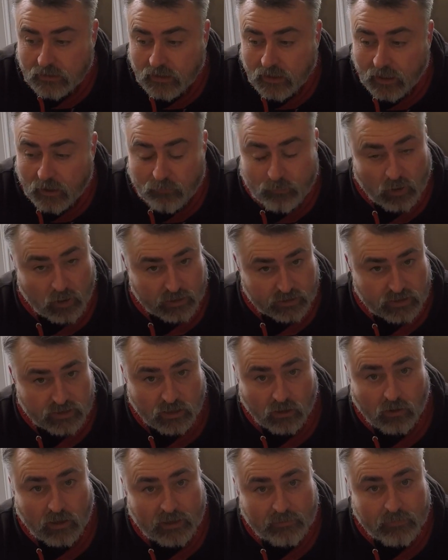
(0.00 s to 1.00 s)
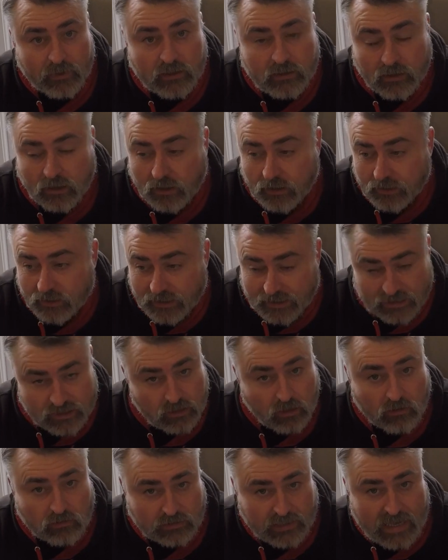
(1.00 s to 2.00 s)
And by the time this
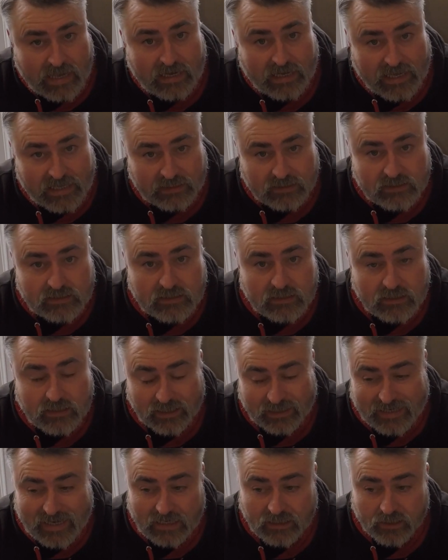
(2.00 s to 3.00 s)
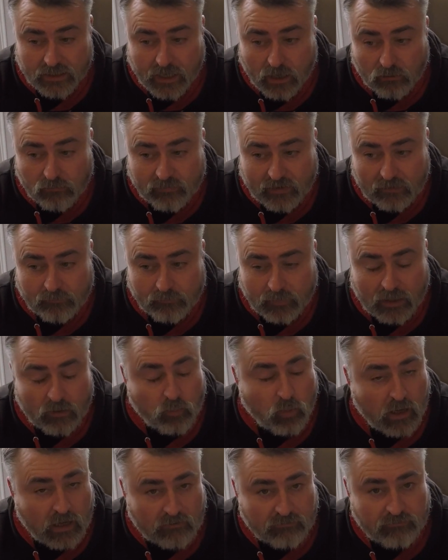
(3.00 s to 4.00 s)
lockdown ends, at the end of November,
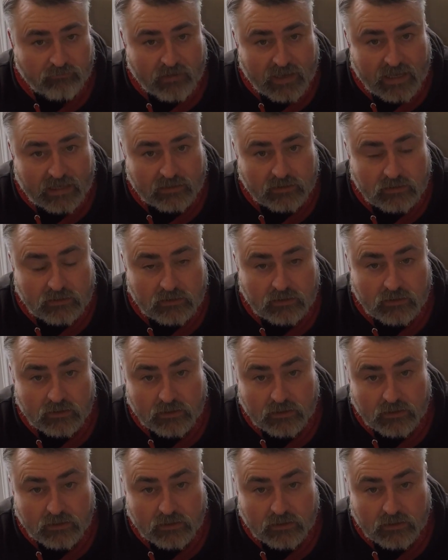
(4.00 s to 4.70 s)
what I've found